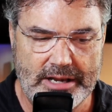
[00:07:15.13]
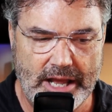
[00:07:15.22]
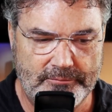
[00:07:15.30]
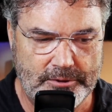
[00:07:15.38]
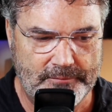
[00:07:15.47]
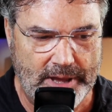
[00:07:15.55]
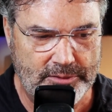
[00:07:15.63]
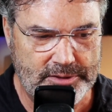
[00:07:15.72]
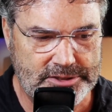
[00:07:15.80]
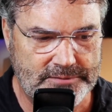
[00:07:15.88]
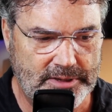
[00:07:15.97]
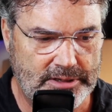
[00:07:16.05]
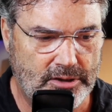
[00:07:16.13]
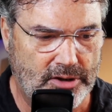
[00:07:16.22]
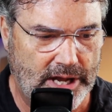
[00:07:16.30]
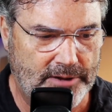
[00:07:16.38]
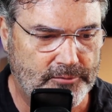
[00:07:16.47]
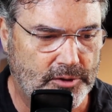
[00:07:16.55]
Now, if you found this
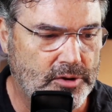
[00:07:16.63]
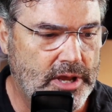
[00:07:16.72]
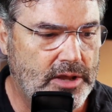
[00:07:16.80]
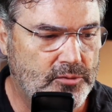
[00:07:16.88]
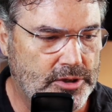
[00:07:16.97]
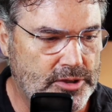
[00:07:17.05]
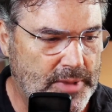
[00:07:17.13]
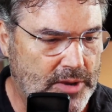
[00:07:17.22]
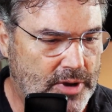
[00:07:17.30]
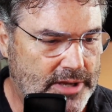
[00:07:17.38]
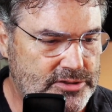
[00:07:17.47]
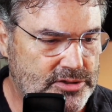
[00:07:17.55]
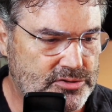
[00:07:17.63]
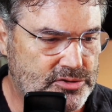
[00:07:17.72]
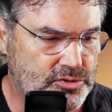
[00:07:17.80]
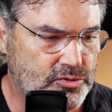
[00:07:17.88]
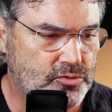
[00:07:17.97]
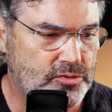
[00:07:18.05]
video helpful, what you may want to
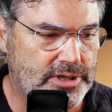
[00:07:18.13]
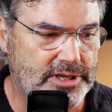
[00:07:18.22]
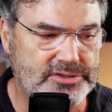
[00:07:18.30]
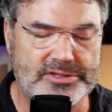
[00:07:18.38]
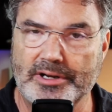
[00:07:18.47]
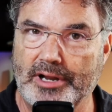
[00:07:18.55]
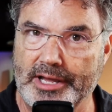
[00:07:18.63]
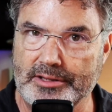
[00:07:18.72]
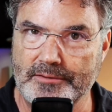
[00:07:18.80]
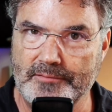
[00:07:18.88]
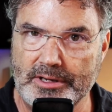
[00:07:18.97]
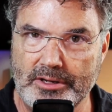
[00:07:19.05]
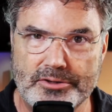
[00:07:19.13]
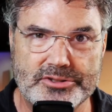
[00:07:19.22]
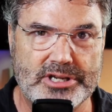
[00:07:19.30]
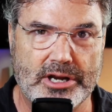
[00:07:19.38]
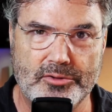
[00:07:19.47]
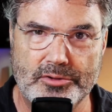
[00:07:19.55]
do is like the video,
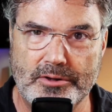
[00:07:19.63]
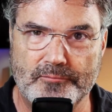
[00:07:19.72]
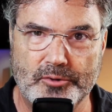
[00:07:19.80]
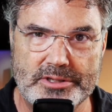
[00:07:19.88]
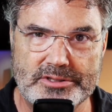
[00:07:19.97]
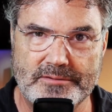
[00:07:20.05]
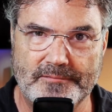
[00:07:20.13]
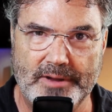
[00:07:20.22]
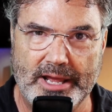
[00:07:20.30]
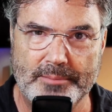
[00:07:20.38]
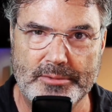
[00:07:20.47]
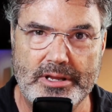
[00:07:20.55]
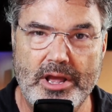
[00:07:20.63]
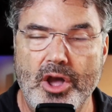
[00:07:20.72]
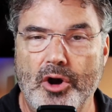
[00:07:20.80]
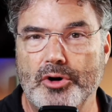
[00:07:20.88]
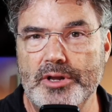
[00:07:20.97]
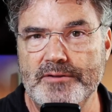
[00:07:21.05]
share it with your friends and family,
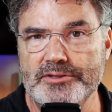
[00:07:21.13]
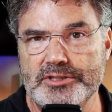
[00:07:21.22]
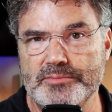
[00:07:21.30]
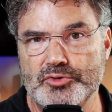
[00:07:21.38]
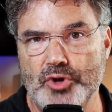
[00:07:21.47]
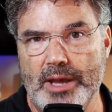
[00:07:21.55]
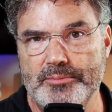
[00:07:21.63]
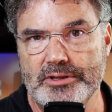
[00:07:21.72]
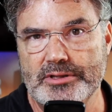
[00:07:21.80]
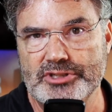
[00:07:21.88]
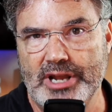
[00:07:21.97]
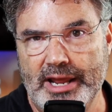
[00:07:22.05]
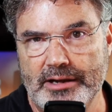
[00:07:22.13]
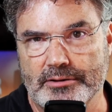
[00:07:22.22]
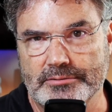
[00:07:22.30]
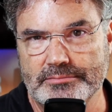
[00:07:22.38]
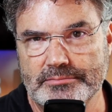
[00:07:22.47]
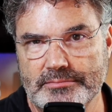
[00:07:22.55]
or even subscribe to the
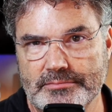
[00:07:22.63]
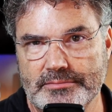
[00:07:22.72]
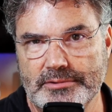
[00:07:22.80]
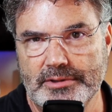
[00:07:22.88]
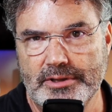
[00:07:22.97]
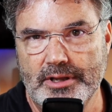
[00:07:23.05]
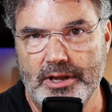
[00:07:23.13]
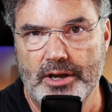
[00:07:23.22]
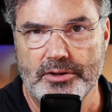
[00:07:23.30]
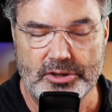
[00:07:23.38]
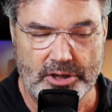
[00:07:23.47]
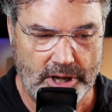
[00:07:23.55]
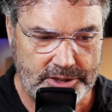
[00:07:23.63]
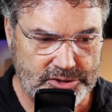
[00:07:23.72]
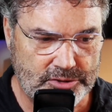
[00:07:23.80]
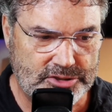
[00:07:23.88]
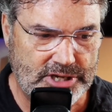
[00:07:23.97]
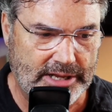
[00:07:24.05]
channel. You can
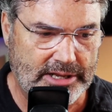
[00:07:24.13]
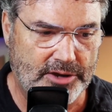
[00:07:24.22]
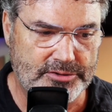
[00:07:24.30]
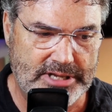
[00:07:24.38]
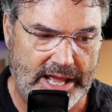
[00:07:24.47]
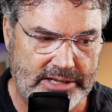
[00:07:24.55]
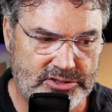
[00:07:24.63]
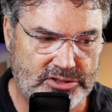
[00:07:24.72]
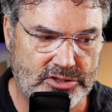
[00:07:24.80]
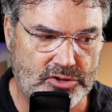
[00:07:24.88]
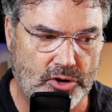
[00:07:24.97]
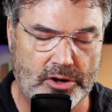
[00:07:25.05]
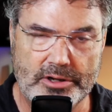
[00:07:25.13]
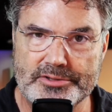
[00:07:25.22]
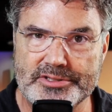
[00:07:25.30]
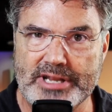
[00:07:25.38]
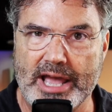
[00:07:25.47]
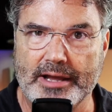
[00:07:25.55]
also check out
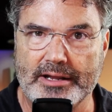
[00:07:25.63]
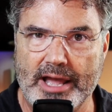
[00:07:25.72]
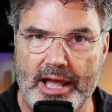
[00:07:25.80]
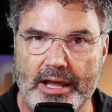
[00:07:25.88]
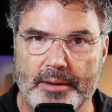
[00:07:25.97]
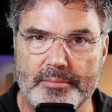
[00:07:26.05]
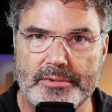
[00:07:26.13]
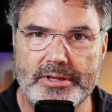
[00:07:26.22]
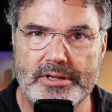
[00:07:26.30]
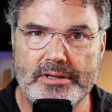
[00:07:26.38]
danstutorials.com.